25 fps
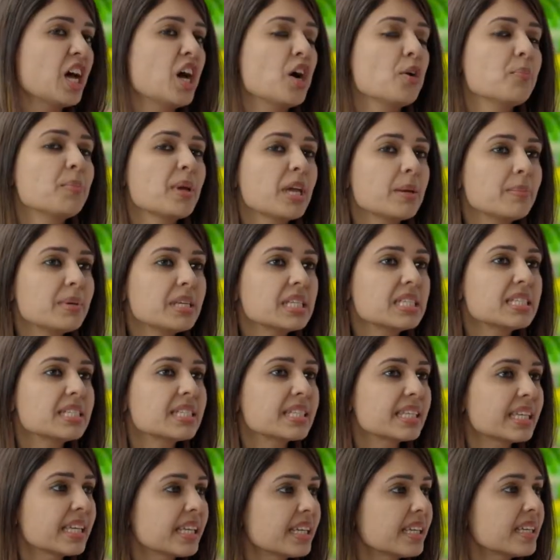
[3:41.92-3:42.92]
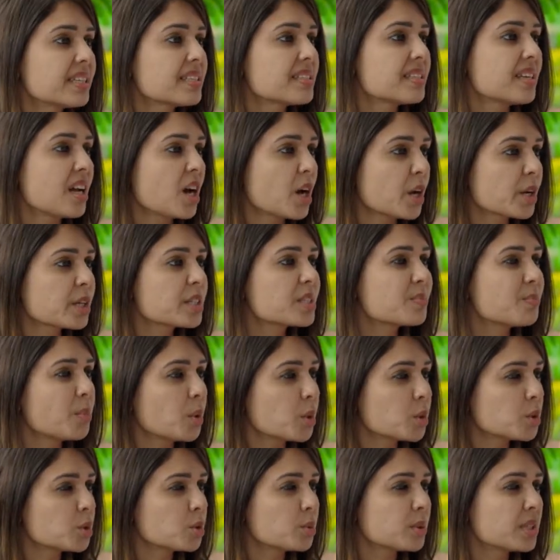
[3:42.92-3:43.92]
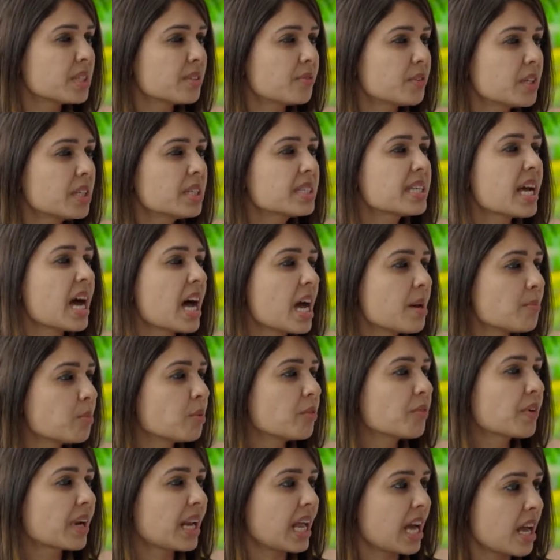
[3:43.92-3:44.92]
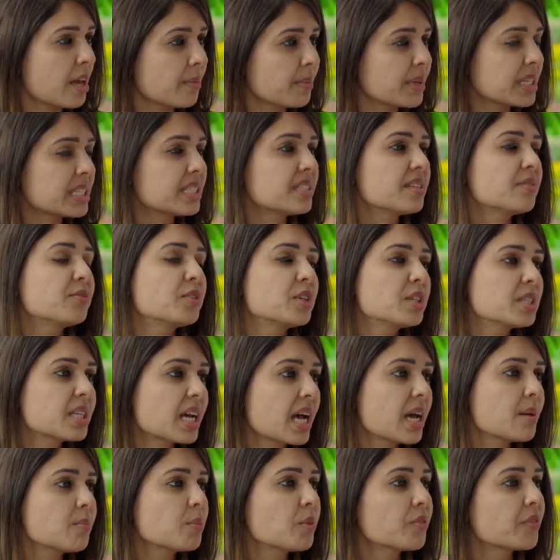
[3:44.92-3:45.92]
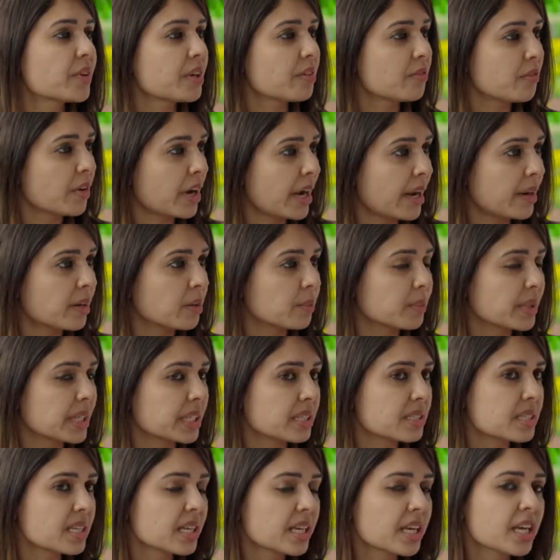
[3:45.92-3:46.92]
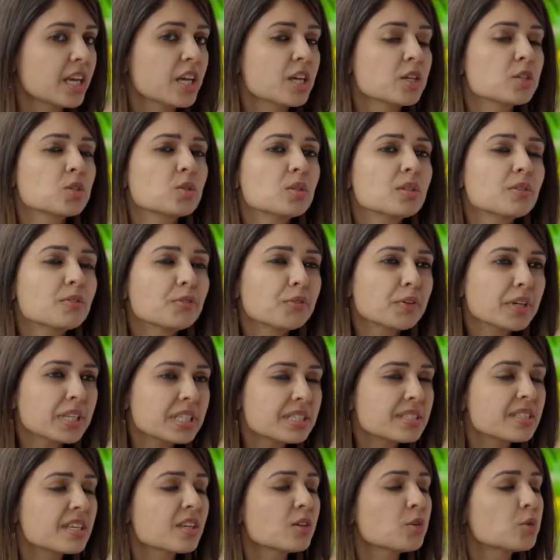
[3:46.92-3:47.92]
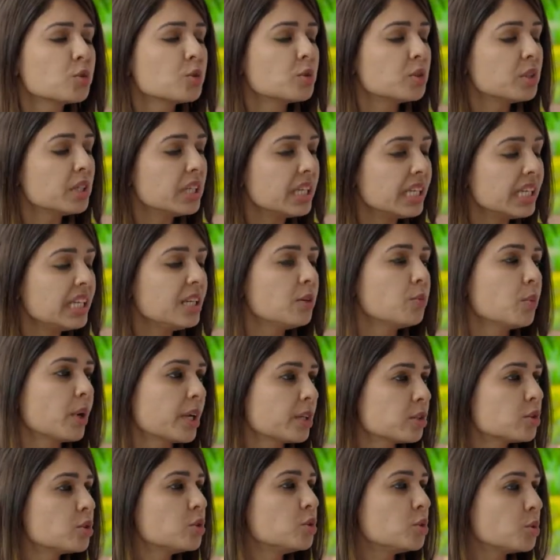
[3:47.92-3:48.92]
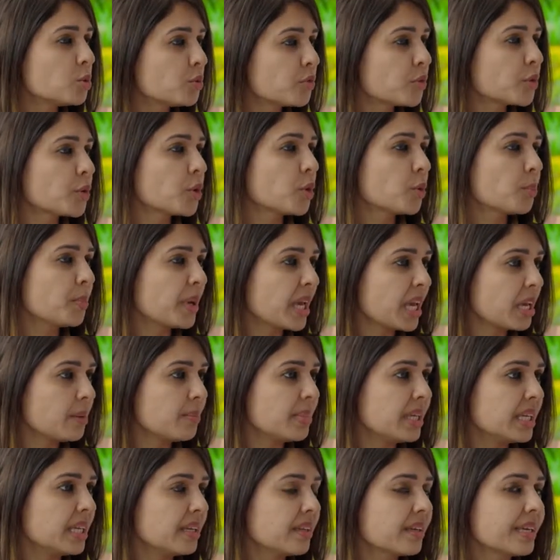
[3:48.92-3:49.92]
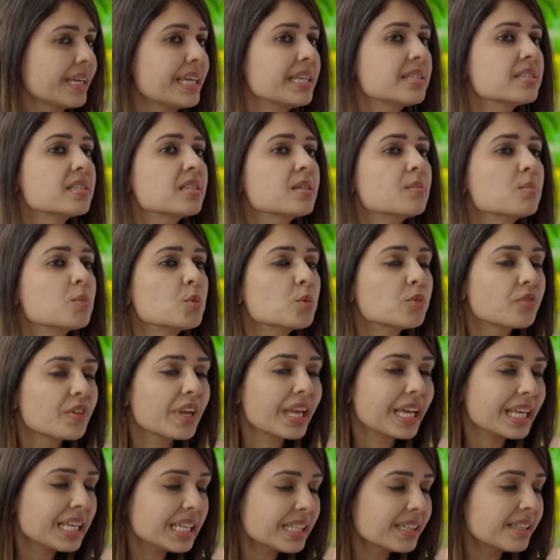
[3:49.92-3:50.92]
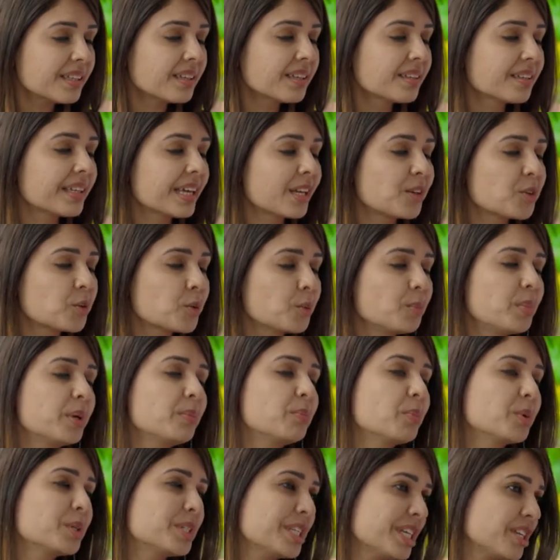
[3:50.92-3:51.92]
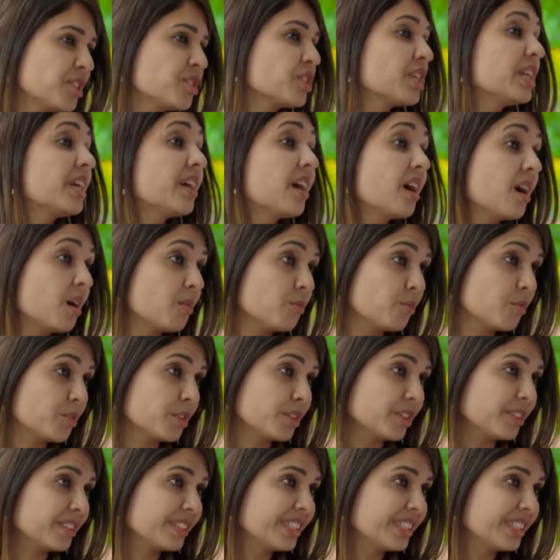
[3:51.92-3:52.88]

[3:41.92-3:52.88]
A baby's skin is now exposed to a different type of climate, different type of environment. So the first thing you really want to do for your baby is remove anything that could be potentially harmful.